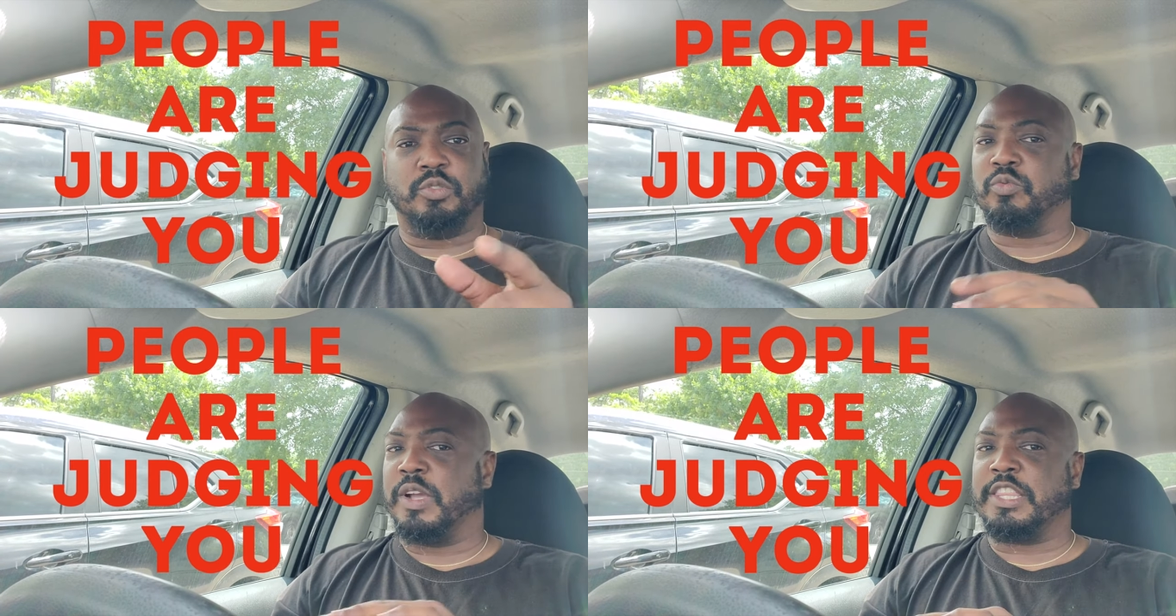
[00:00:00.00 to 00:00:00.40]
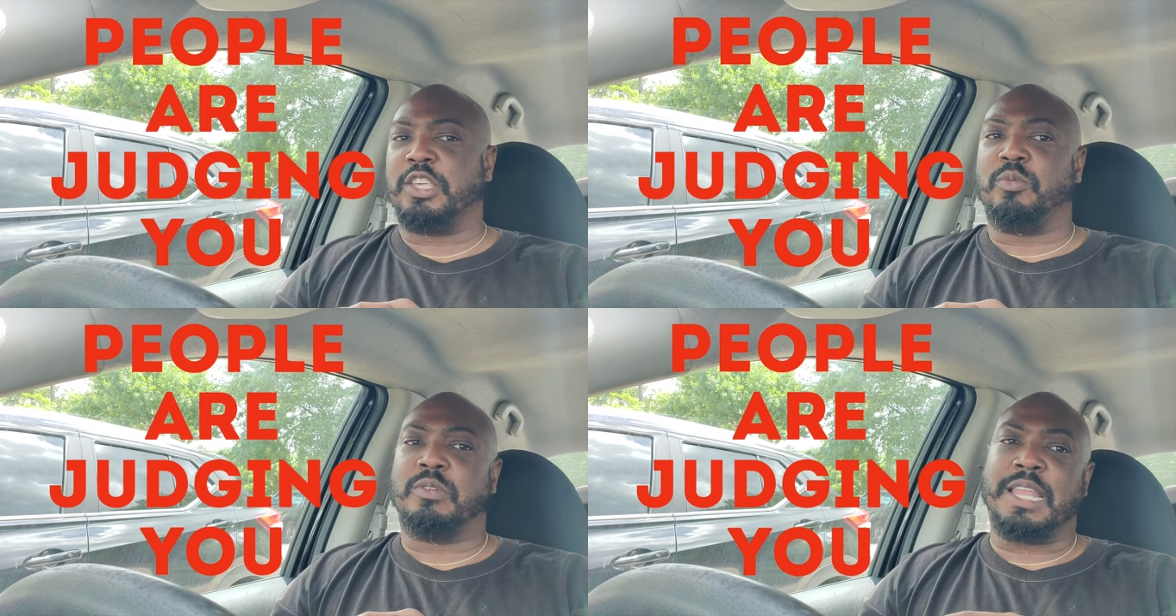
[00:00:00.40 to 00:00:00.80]
whether
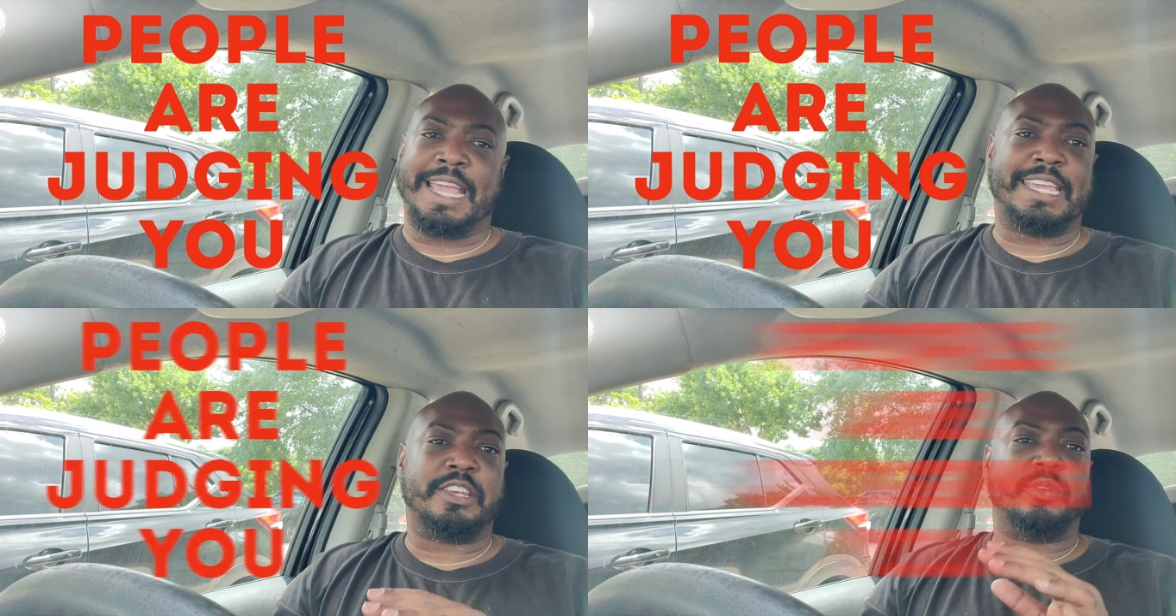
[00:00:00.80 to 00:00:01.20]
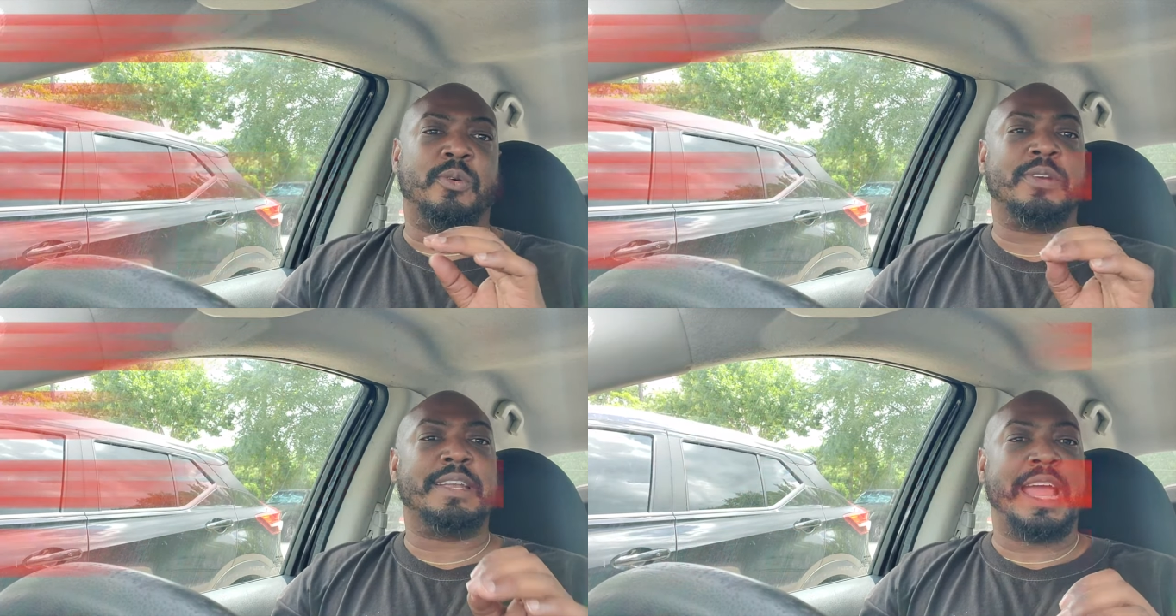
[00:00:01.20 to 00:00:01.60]
you like it
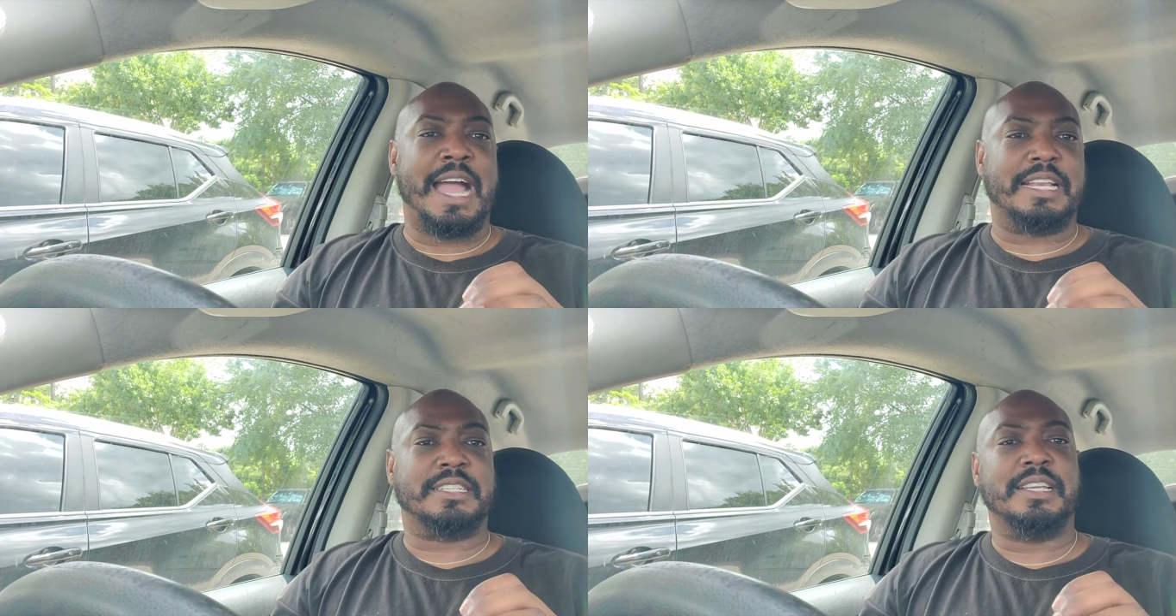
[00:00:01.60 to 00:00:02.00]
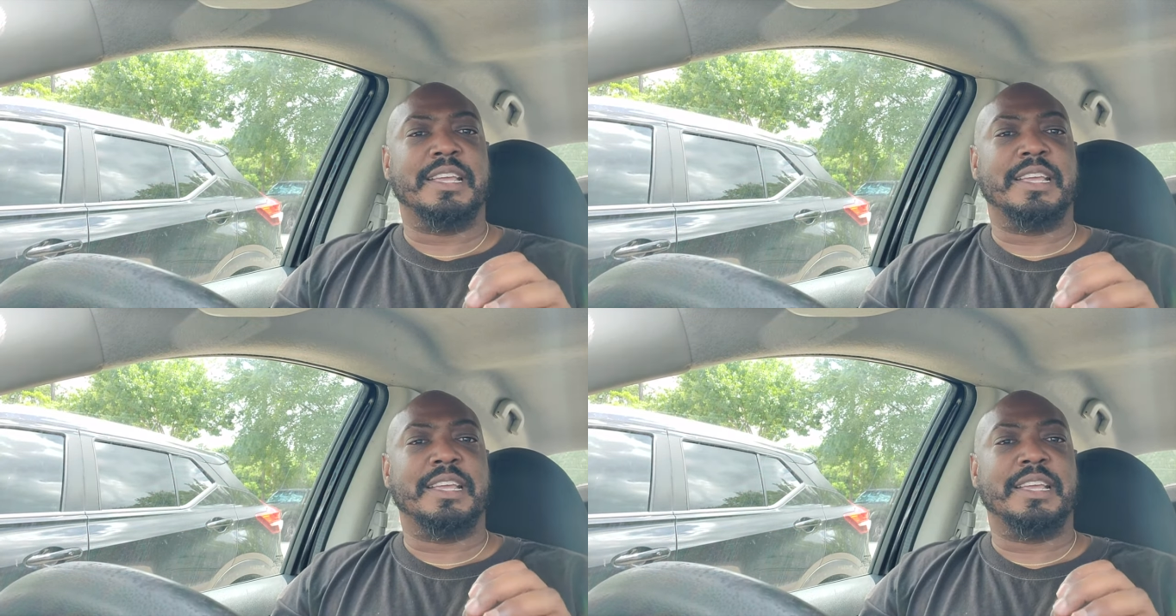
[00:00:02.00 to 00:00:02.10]
or not.